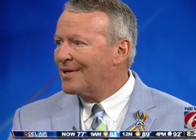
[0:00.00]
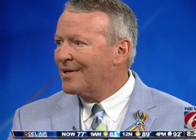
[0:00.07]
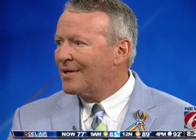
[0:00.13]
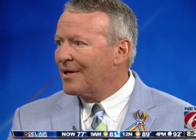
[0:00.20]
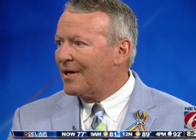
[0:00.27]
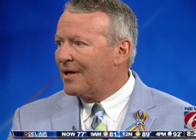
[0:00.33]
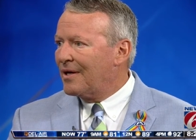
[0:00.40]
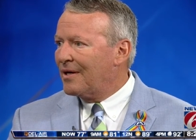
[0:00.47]

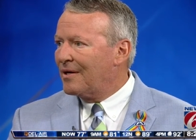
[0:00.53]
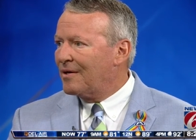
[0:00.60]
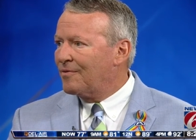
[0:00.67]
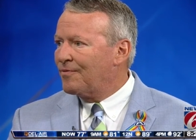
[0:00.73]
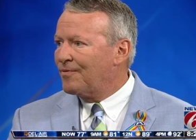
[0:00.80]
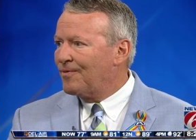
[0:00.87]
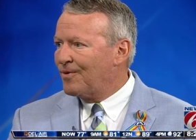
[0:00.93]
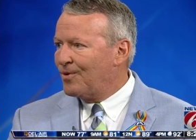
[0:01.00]
And
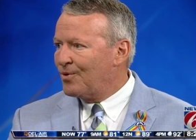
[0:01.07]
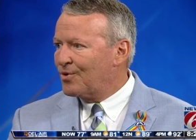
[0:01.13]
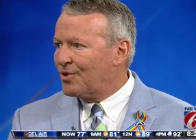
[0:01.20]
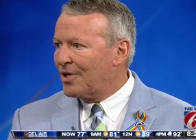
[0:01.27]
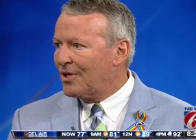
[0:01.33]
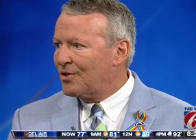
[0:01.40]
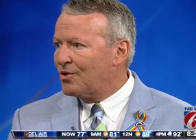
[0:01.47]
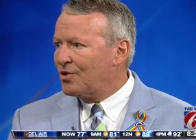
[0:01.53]
if you
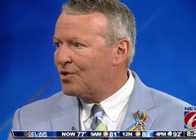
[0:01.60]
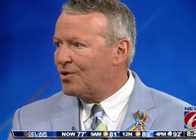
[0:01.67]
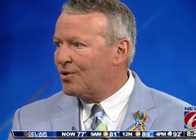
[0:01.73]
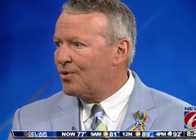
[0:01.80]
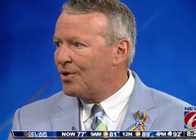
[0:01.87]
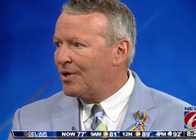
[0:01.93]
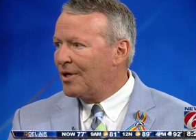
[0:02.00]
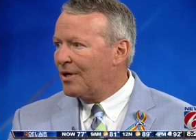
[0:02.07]
say
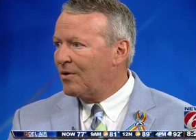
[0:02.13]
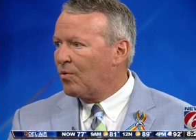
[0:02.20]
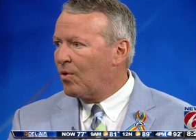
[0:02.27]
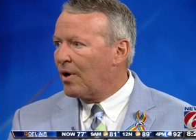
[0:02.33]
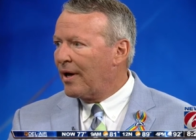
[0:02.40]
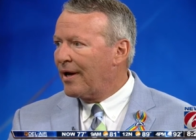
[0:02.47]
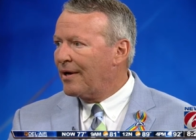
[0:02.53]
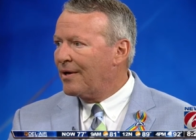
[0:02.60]
shooting in
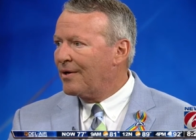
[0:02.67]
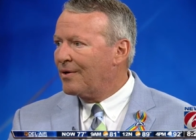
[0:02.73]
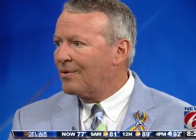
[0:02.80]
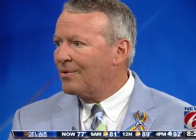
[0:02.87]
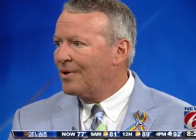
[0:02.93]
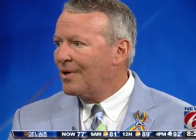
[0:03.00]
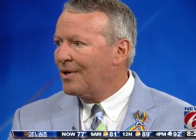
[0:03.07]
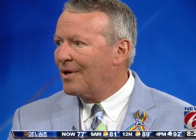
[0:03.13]

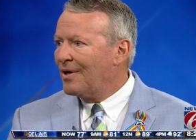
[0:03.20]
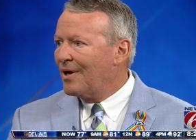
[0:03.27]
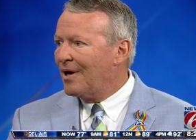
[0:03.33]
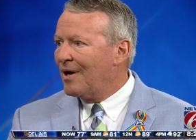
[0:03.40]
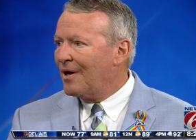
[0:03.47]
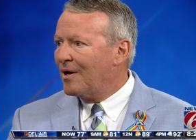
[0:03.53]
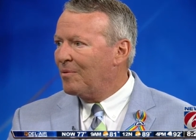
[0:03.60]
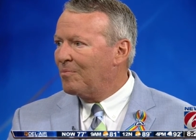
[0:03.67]
Orlando,
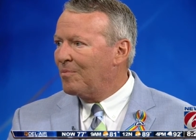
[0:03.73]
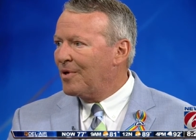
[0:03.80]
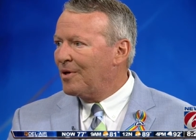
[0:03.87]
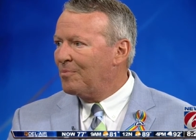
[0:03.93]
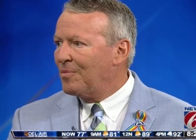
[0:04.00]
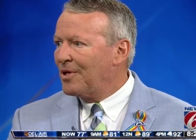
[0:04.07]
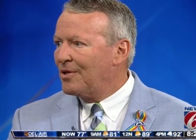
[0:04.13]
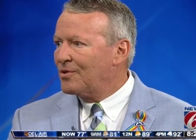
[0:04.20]
um,
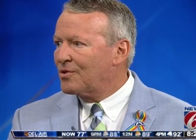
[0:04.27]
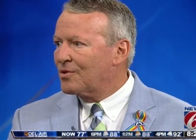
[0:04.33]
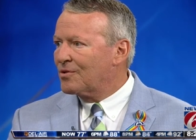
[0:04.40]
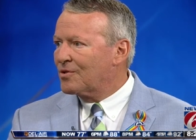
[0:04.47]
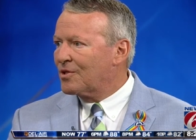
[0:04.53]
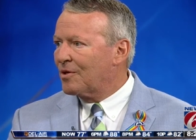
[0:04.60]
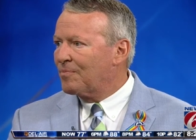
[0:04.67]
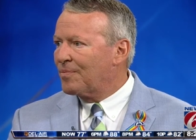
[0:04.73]
it means
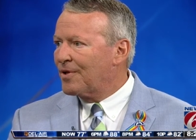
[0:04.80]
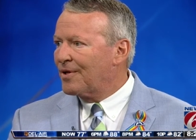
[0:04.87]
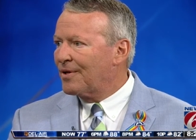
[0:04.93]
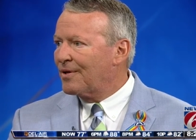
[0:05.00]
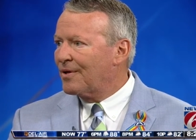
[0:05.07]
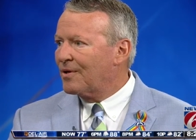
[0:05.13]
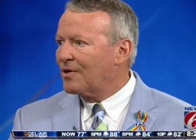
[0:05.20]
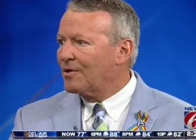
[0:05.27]
it's something
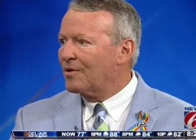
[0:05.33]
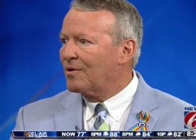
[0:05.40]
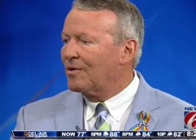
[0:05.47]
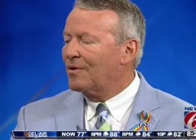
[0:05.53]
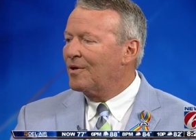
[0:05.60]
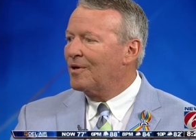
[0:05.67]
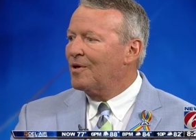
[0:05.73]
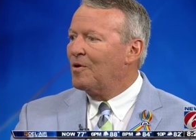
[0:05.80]
a little
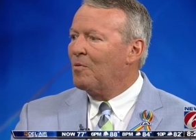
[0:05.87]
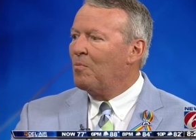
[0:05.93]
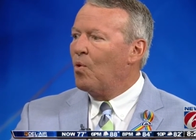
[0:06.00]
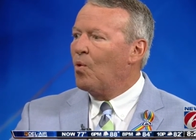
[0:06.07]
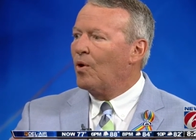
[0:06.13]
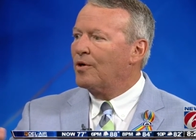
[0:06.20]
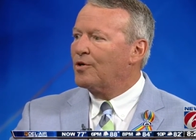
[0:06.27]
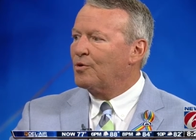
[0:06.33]

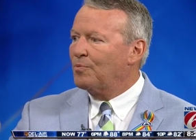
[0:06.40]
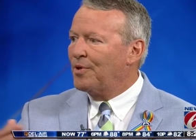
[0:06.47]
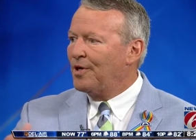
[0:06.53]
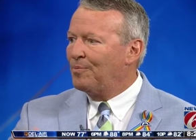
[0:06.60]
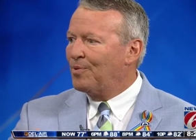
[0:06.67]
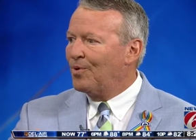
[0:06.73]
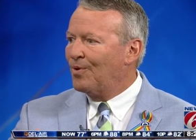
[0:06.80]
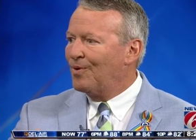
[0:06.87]
more to
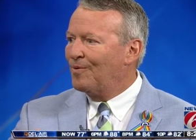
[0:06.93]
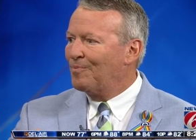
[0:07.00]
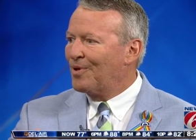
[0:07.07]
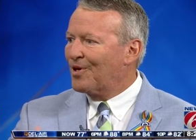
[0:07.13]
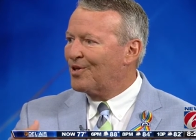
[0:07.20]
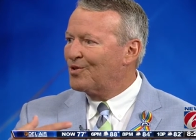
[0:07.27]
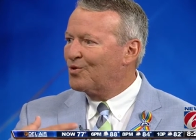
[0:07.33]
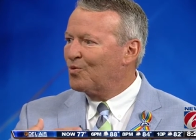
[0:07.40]
people
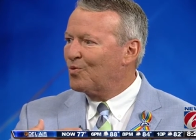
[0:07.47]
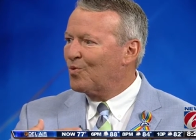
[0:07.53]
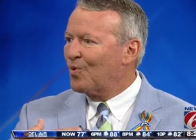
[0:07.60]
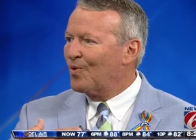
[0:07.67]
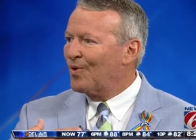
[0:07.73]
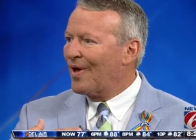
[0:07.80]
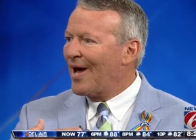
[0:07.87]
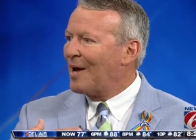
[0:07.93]
because
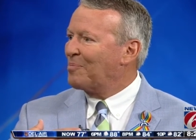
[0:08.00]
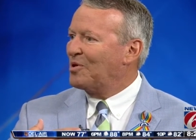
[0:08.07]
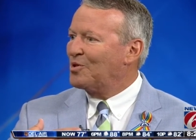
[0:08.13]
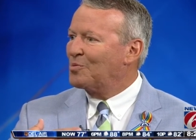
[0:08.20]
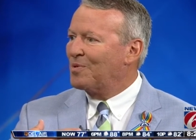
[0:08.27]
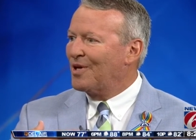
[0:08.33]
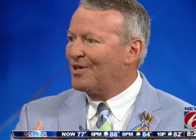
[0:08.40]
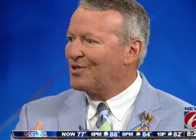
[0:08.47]
we're the
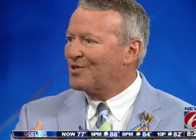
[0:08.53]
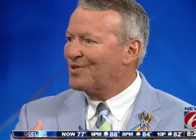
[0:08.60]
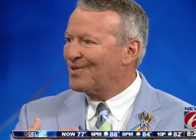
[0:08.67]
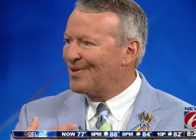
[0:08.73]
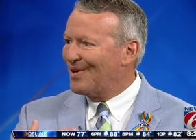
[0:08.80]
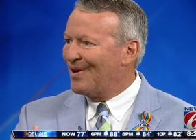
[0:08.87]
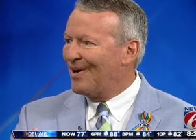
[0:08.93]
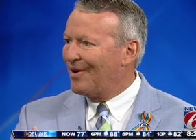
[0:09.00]
happiest place
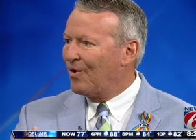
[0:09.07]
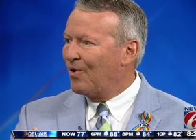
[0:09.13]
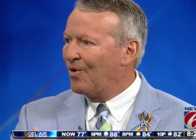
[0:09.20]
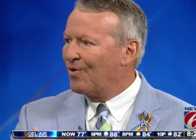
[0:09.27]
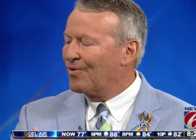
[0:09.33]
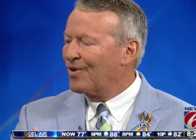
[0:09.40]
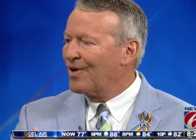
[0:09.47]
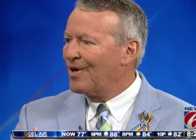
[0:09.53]
on
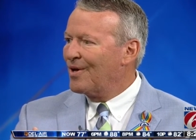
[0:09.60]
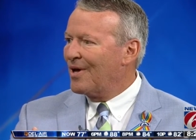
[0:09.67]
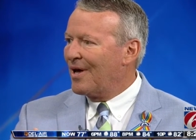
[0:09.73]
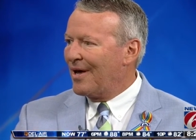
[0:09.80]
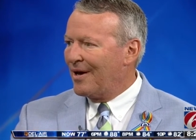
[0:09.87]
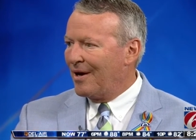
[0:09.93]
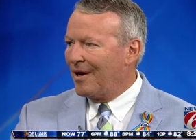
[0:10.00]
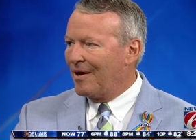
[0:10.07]
earth.
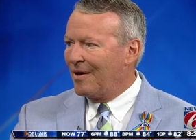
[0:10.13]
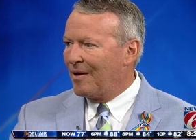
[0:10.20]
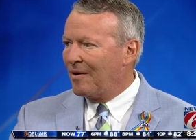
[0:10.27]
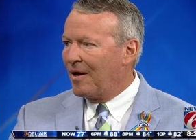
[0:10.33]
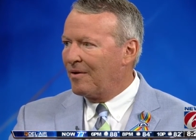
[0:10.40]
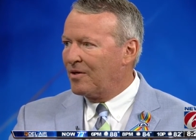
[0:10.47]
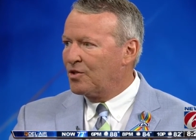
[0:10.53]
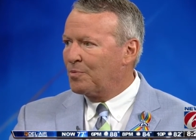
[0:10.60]
And I, am
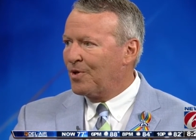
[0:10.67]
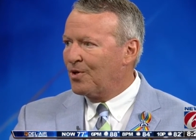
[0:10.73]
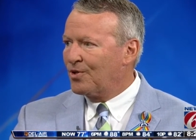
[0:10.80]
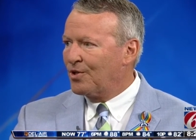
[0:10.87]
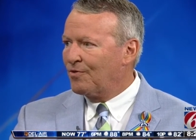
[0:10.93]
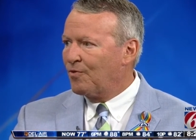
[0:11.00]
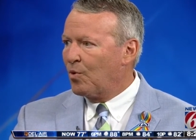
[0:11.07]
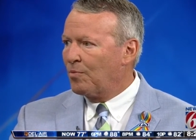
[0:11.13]
not
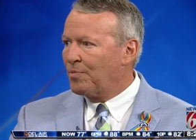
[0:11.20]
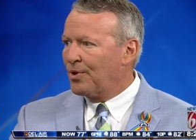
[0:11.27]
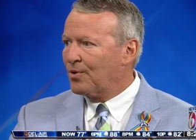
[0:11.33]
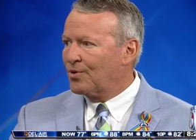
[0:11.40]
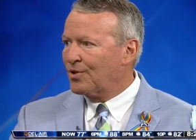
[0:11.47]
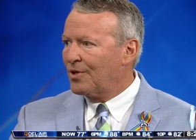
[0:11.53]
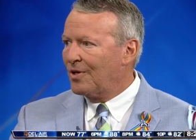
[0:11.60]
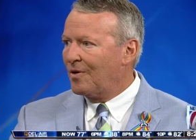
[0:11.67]
disparaging Fort
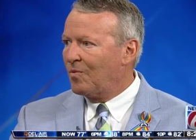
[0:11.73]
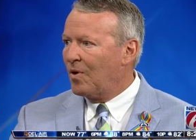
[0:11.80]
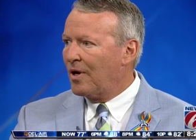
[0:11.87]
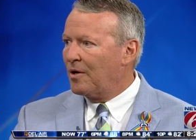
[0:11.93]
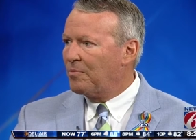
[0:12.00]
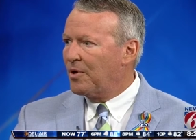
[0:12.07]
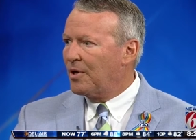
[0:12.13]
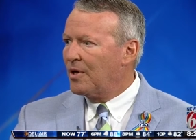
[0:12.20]
Pierce in any
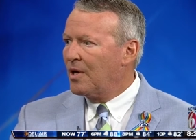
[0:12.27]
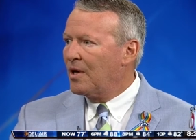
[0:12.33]
way, but